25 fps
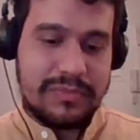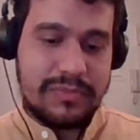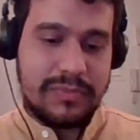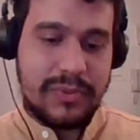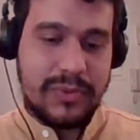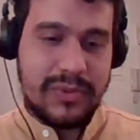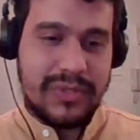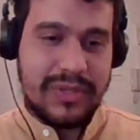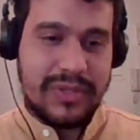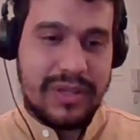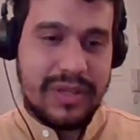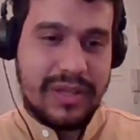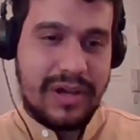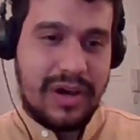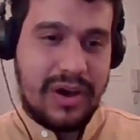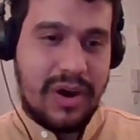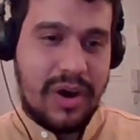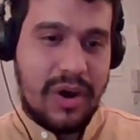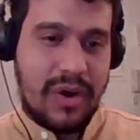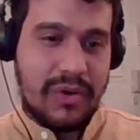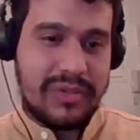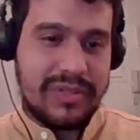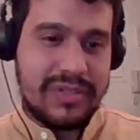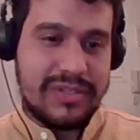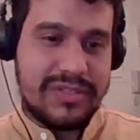put
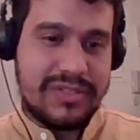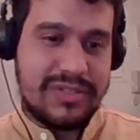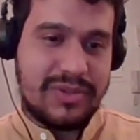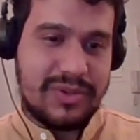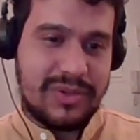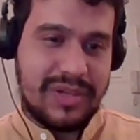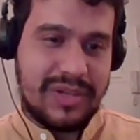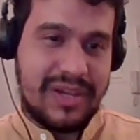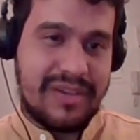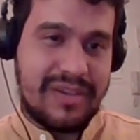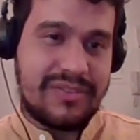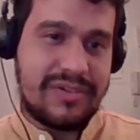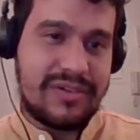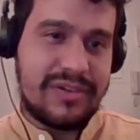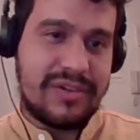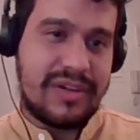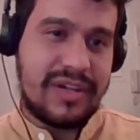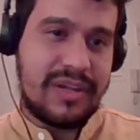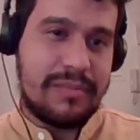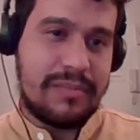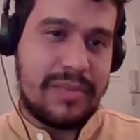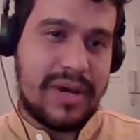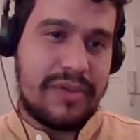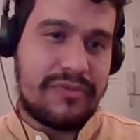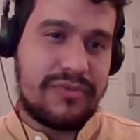all this together
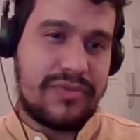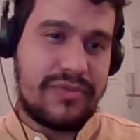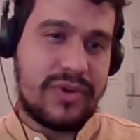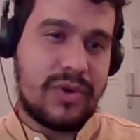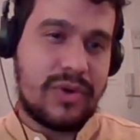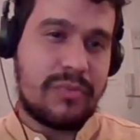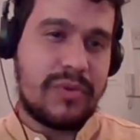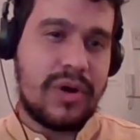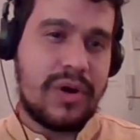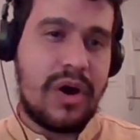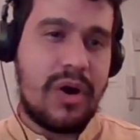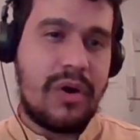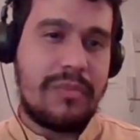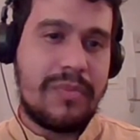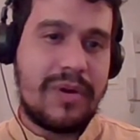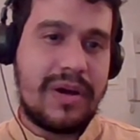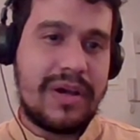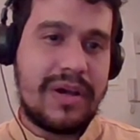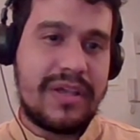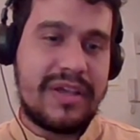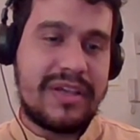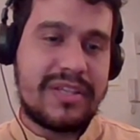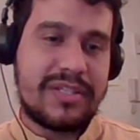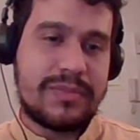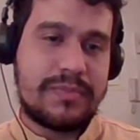in my film, all
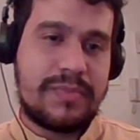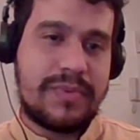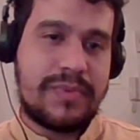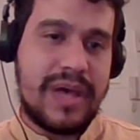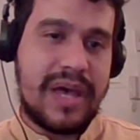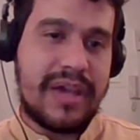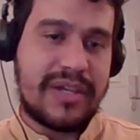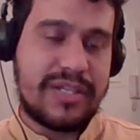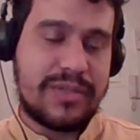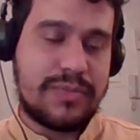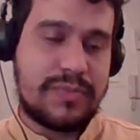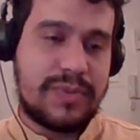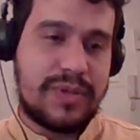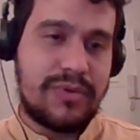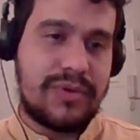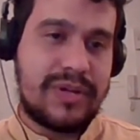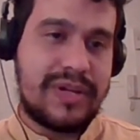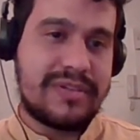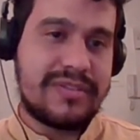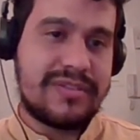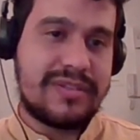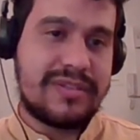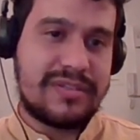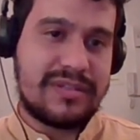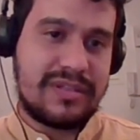my
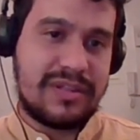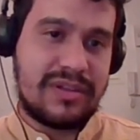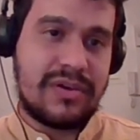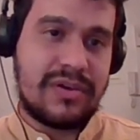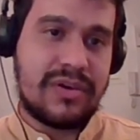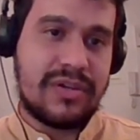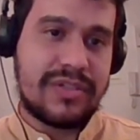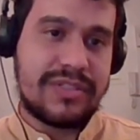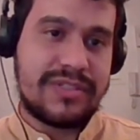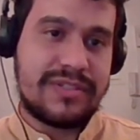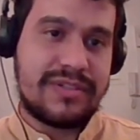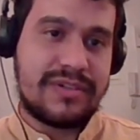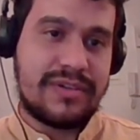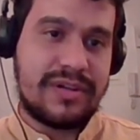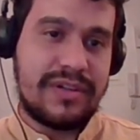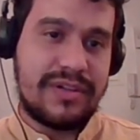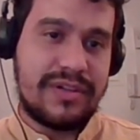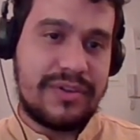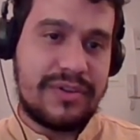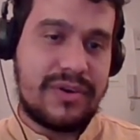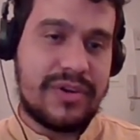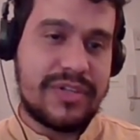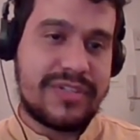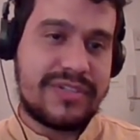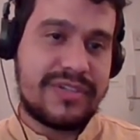experiences in Corsica. In
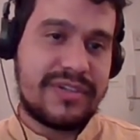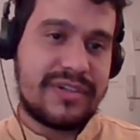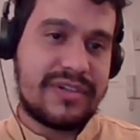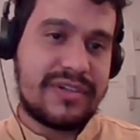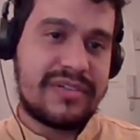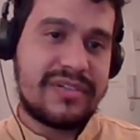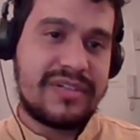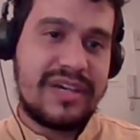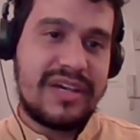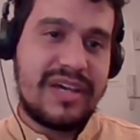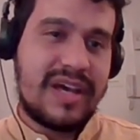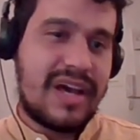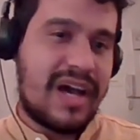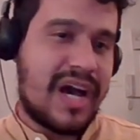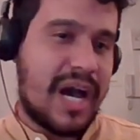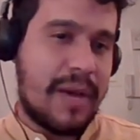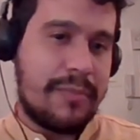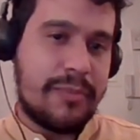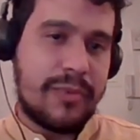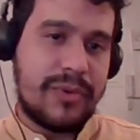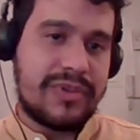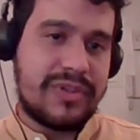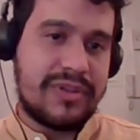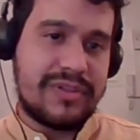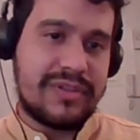Corsica I
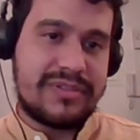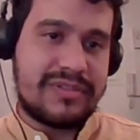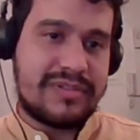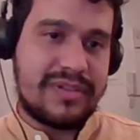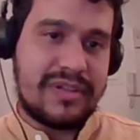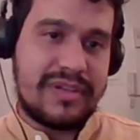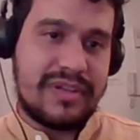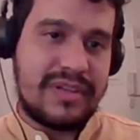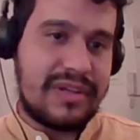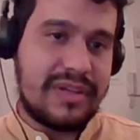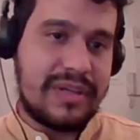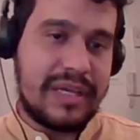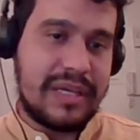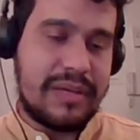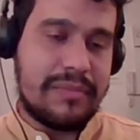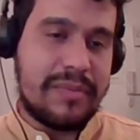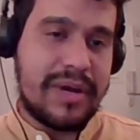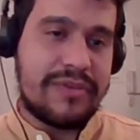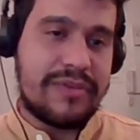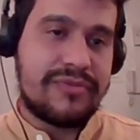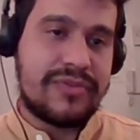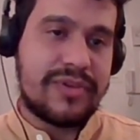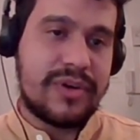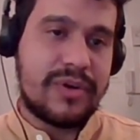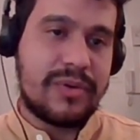put it in, in
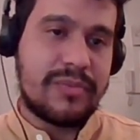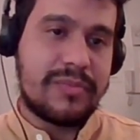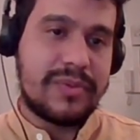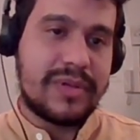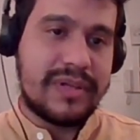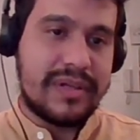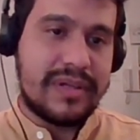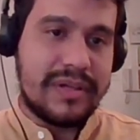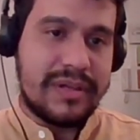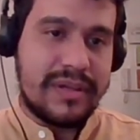my film.